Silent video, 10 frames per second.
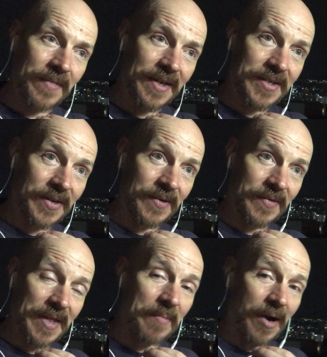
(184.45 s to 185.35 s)
So
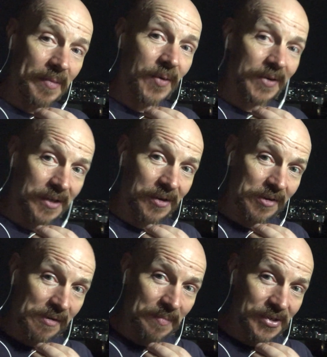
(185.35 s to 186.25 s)
there might be quite a lot of
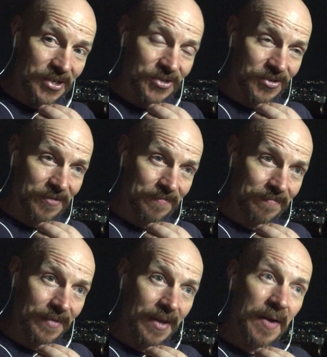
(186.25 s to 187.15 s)
repetition,
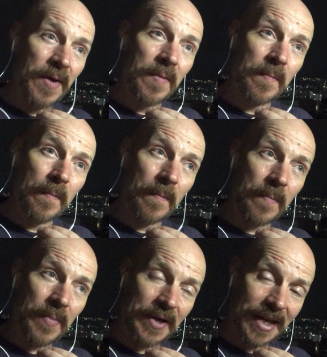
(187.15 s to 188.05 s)

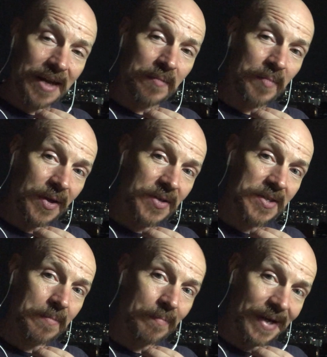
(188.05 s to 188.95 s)
but again, because
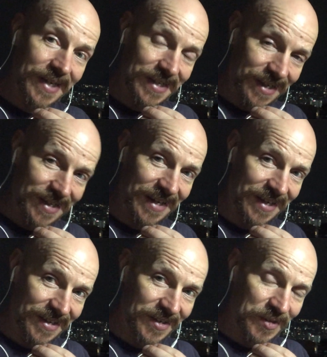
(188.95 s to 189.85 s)
the basic
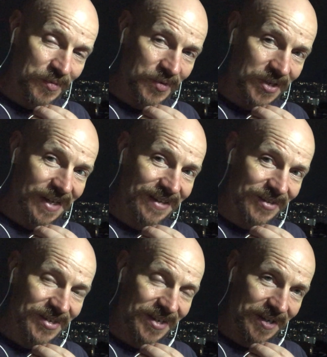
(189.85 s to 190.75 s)
sentence will stay the
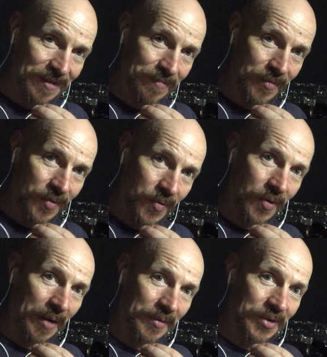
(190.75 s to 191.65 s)
same, all
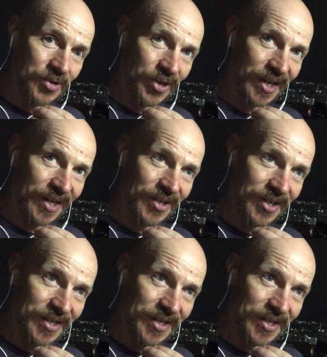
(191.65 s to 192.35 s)
I'm going to change